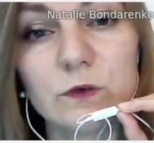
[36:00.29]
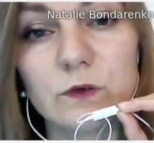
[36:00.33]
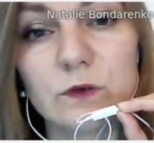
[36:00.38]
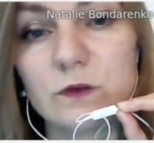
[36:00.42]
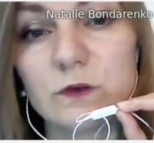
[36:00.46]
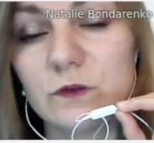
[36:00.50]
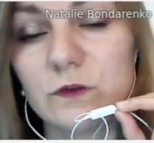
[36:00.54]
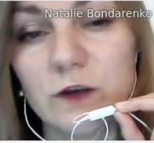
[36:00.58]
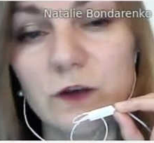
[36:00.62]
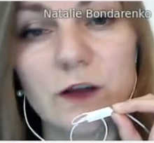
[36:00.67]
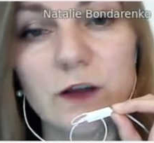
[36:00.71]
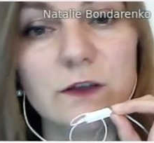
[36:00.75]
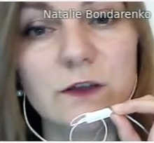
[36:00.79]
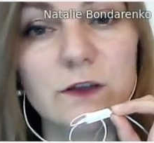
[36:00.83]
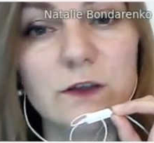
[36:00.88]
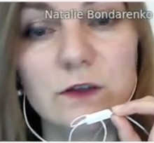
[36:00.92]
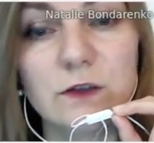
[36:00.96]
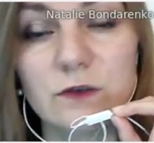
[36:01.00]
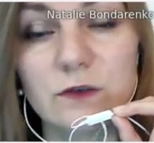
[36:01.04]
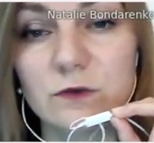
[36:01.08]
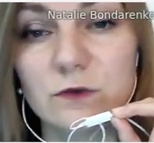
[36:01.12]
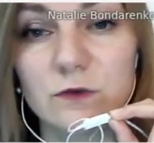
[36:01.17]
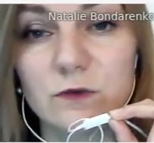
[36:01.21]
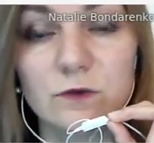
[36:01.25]
just
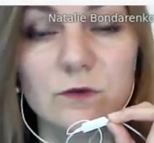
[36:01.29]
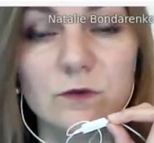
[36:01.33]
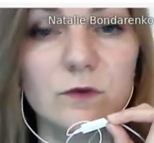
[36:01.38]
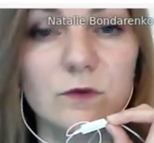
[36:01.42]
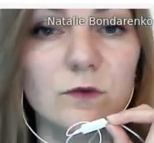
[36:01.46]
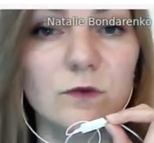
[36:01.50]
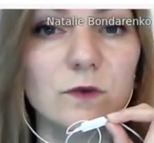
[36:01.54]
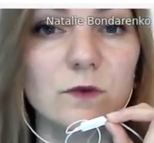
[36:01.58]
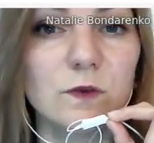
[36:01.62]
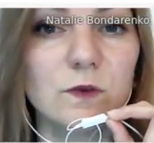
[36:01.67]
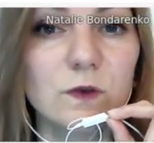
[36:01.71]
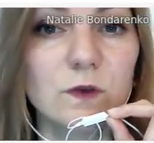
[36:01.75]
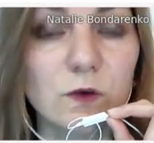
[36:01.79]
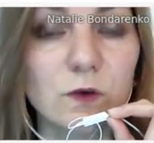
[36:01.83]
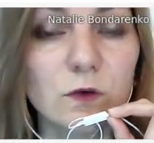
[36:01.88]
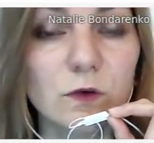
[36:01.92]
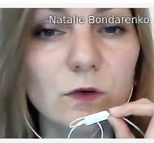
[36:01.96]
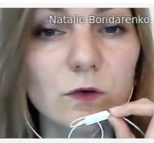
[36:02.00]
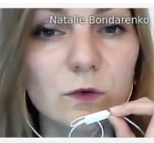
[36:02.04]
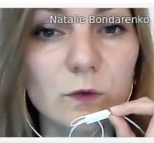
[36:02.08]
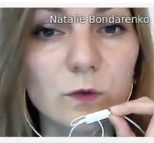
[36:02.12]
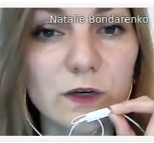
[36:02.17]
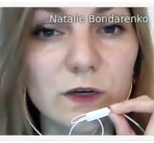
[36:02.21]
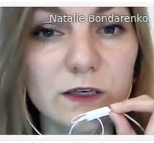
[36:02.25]
to
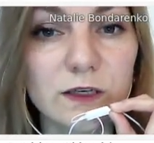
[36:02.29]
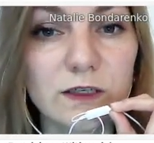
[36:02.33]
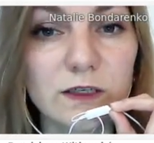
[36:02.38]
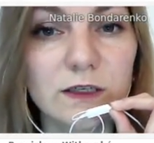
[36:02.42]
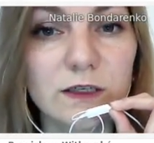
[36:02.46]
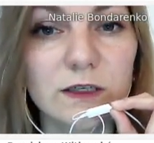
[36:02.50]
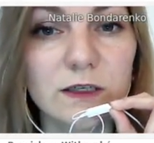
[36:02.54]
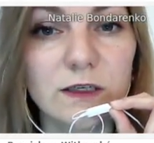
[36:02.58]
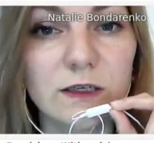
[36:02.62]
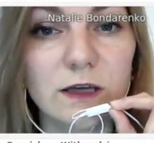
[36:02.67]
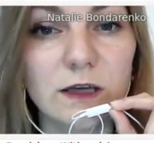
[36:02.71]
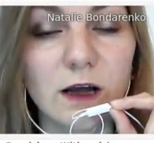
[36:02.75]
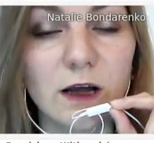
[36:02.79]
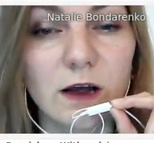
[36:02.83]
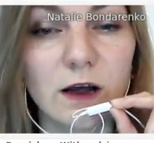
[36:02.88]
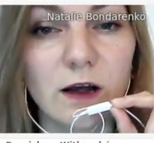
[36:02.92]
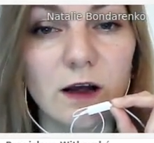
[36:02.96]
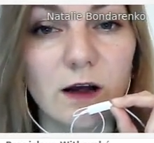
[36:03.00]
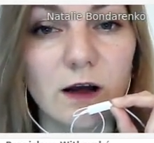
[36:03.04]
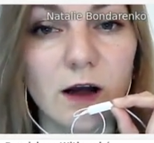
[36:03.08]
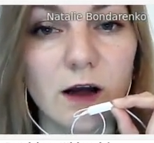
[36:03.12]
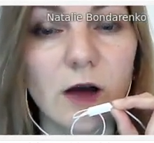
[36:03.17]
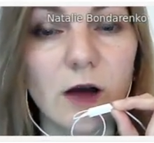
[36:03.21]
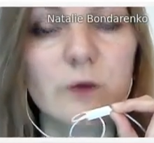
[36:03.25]
talk with
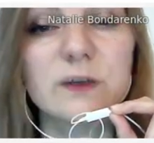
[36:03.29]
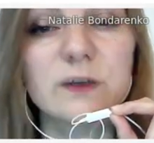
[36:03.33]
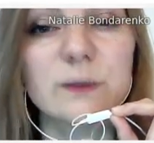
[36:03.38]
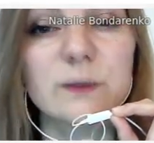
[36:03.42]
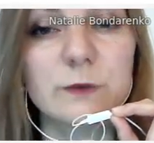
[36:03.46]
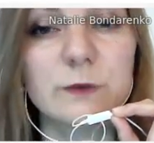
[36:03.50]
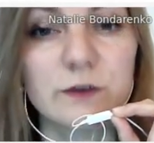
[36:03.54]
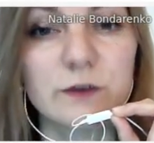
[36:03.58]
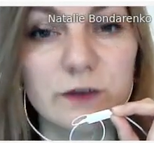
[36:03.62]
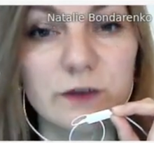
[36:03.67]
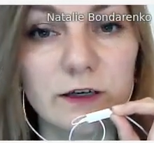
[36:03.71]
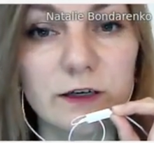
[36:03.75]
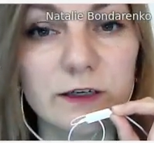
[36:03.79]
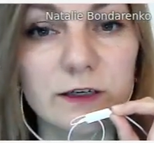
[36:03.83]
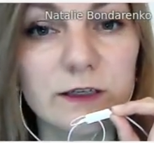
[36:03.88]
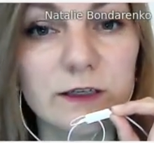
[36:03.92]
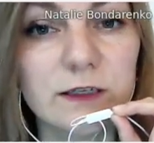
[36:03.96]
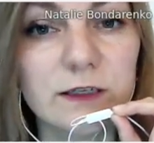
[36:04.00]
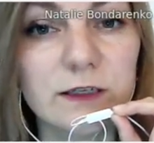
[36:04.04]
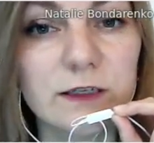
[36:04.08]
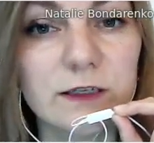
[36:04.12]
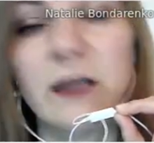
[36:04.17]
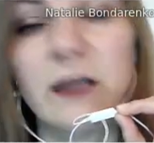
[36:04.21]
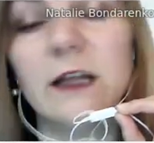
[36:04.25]
our
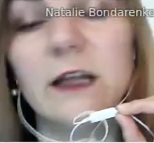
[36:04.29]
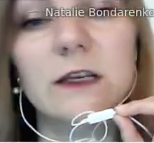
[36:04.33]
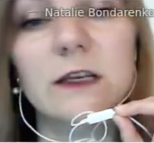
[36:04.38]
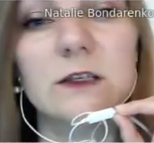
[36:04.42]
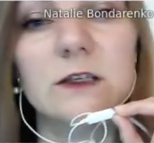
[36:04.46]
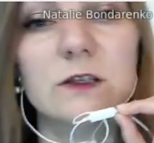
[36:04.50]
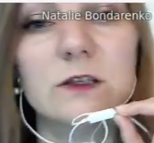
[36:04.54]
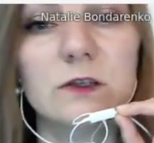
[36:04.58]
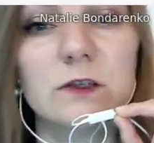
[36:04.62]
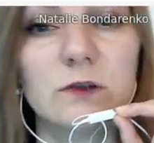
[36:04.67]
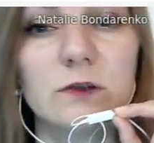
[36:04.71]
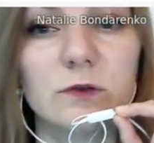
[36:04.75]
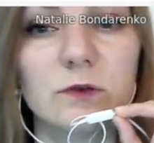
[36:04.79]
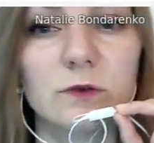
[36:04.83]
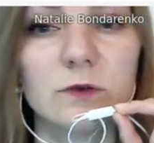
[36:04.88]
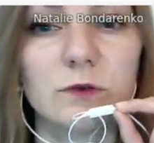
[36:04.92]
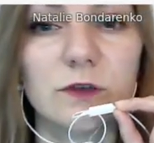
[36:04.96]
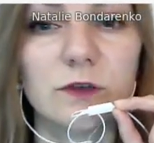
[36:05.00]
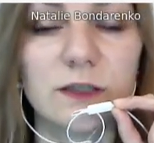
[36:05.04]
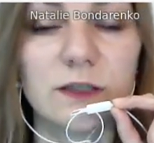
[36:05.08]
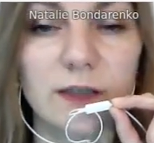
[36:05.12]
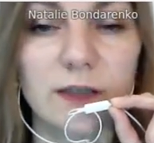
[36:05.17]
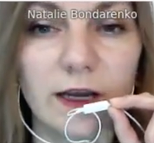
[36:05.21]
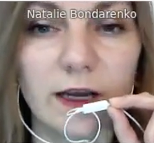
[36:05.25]
specialist and to
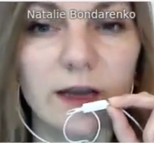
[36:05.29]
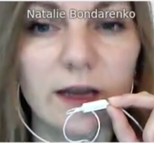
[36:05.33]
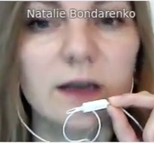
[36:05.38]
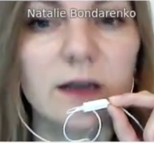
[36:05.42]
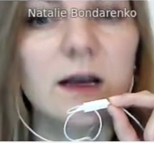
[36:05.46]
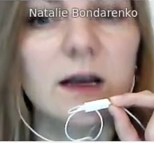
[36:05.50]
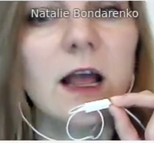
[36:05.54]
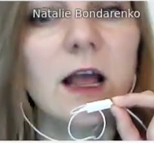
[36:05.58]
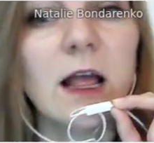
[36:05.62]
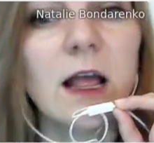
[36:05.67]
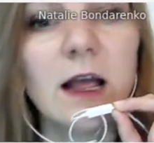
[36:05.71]
take